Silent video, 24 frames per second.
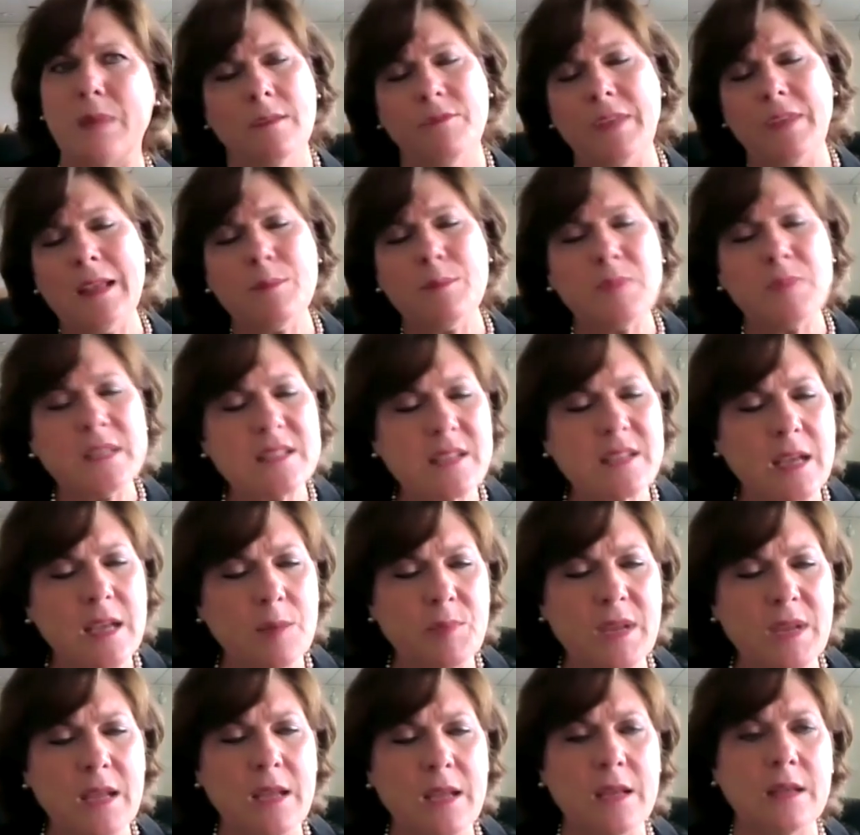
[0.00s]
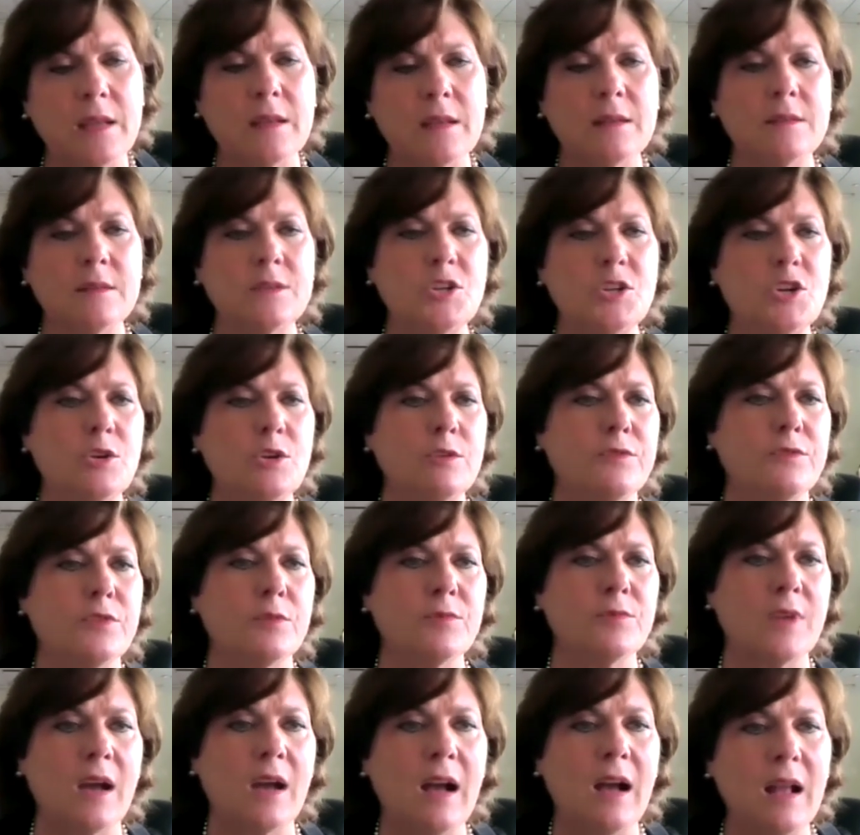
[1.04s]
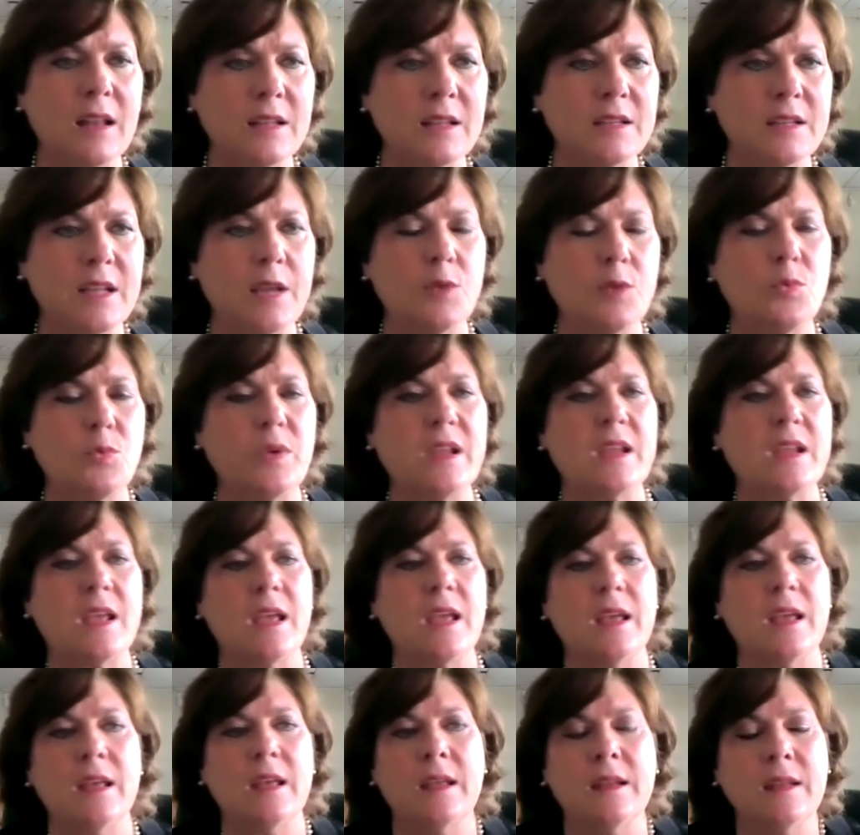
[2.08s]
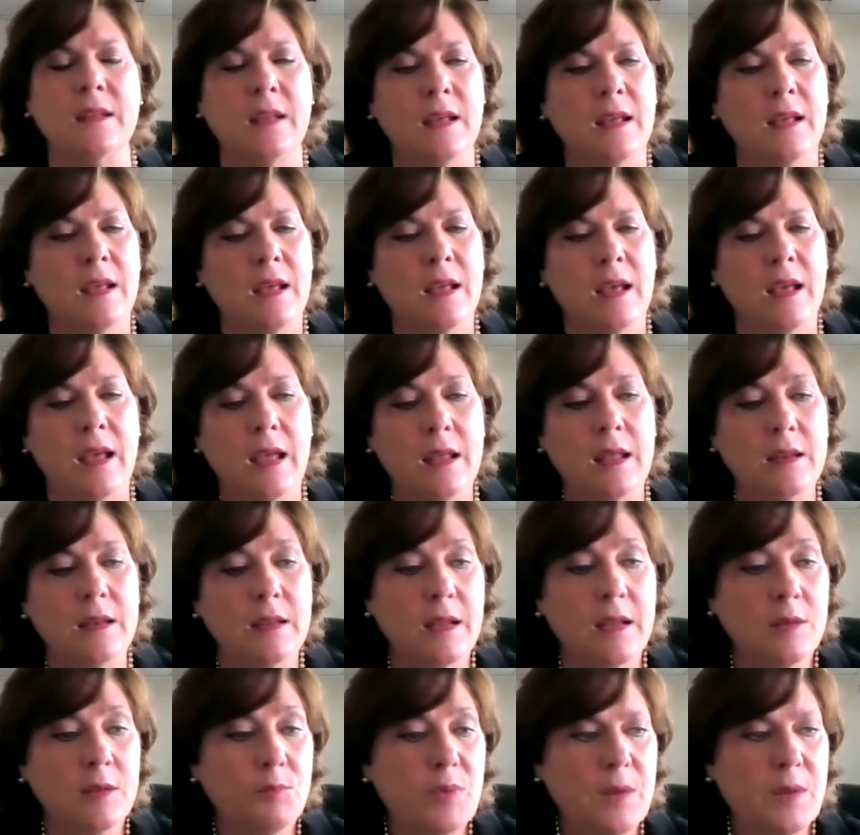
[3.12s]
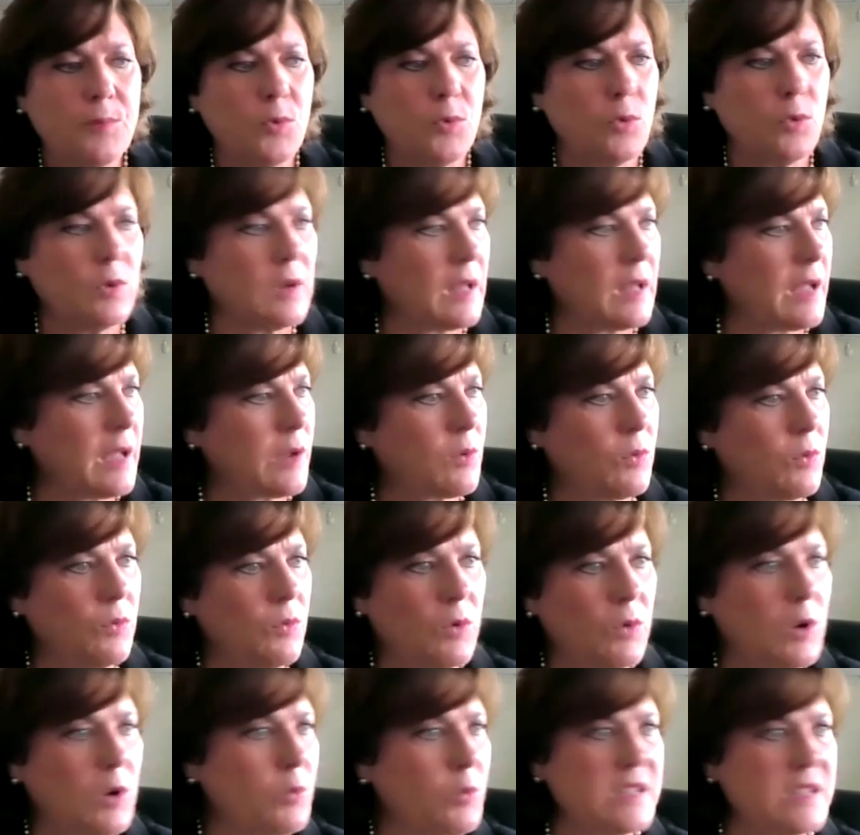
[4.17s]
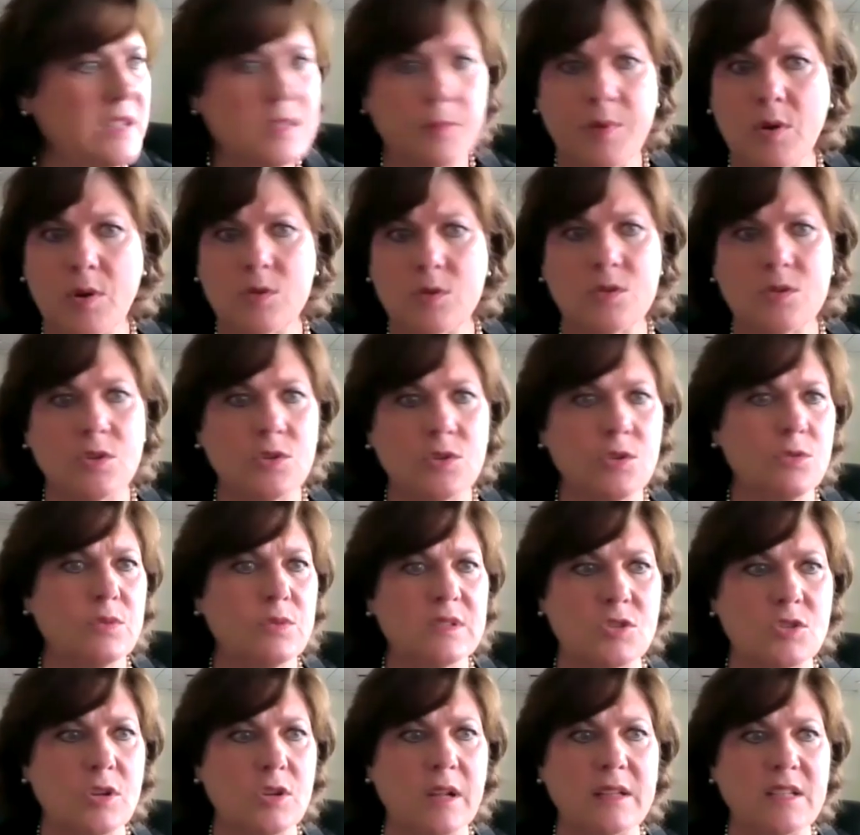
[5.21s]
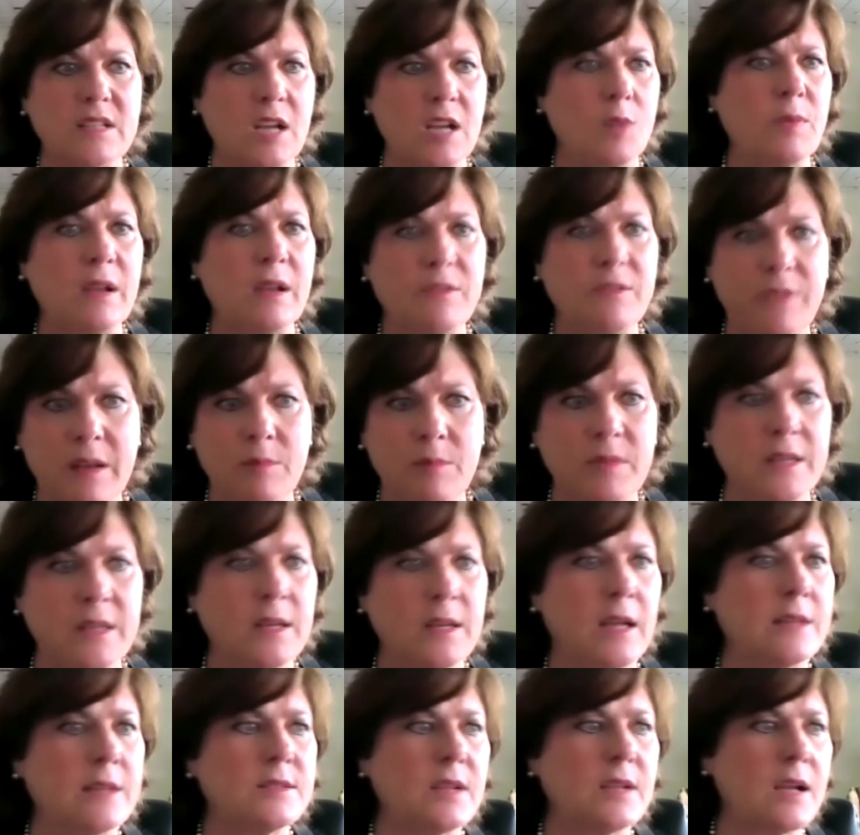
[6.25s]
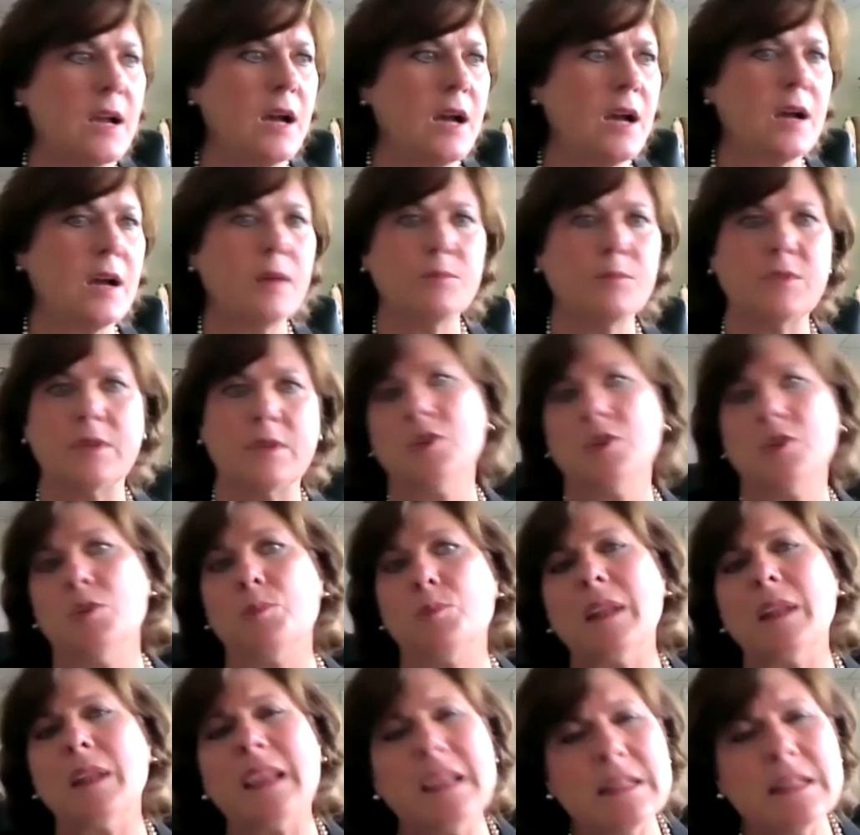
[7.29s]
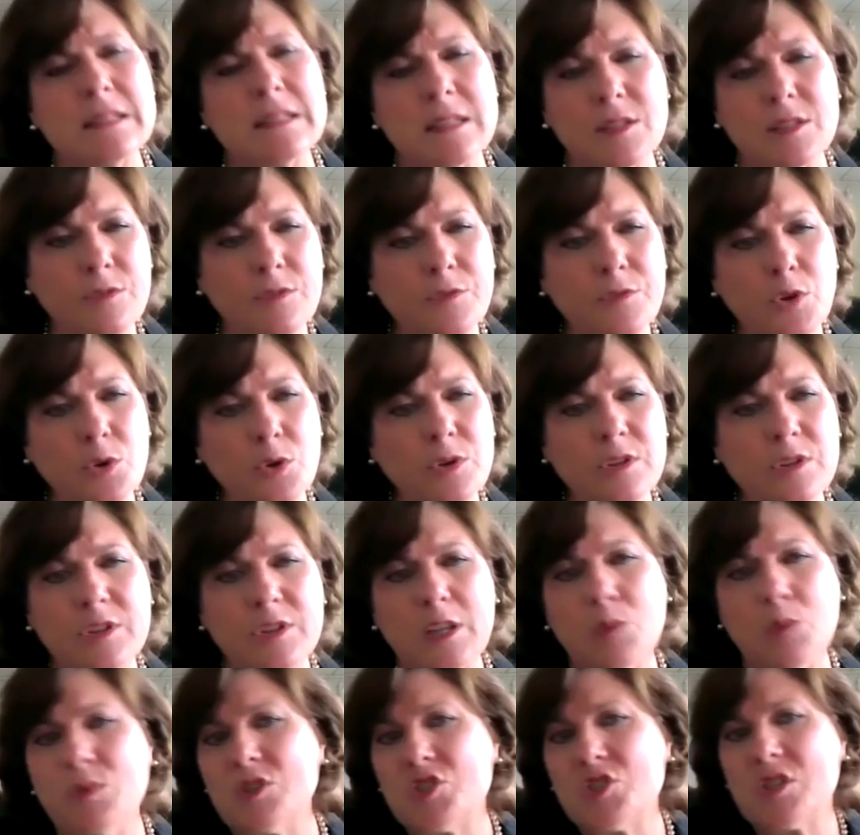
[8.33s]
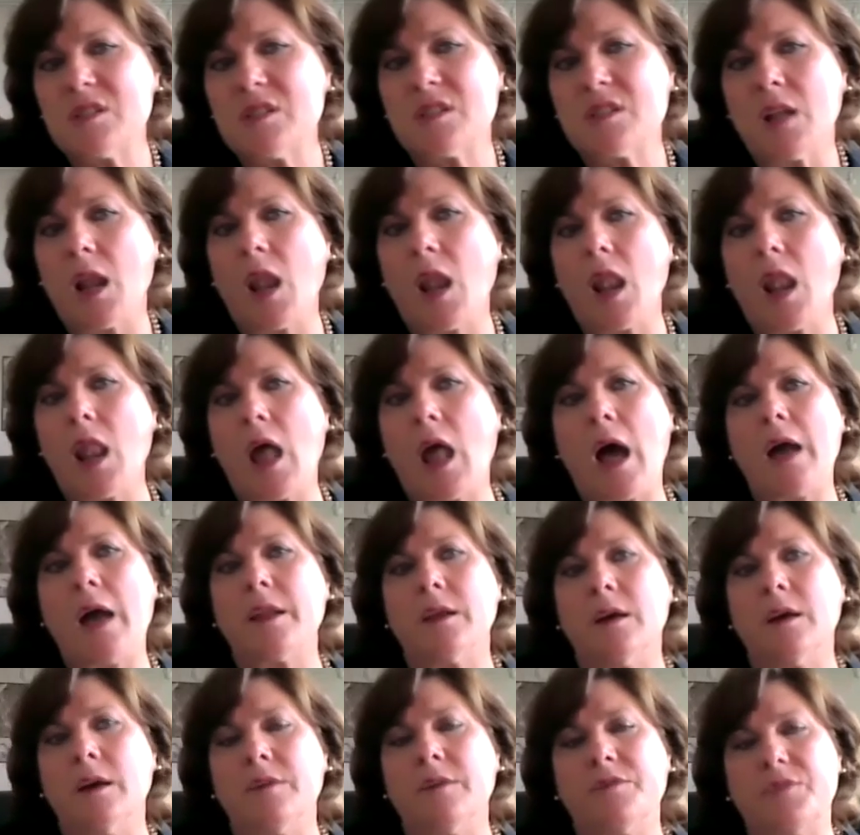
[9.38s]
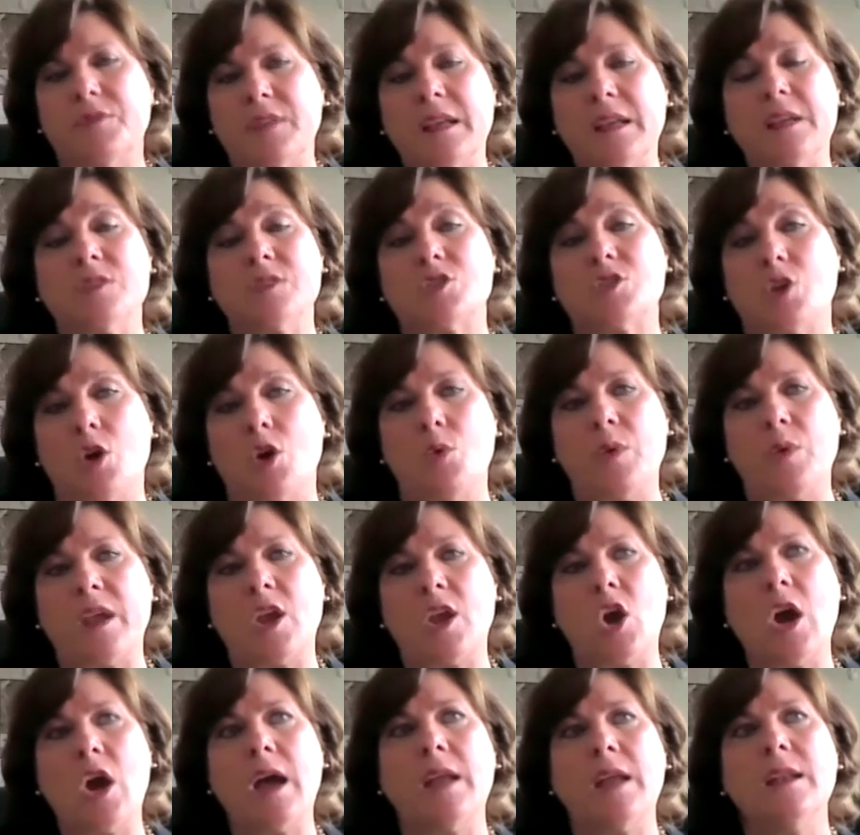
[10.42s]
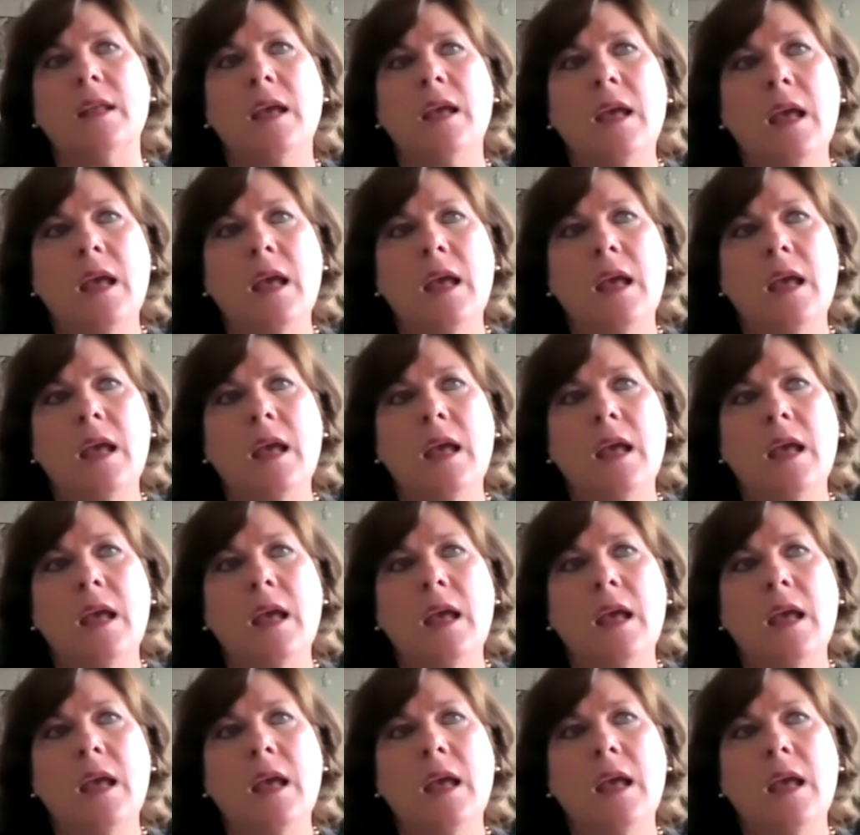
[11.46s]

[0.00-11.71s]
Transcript: Families coming in, from the holiday weekend, and people were like, what are we supposed to do? Should I tell my family not to come? Planes had diverted. There was just a lot of things going on.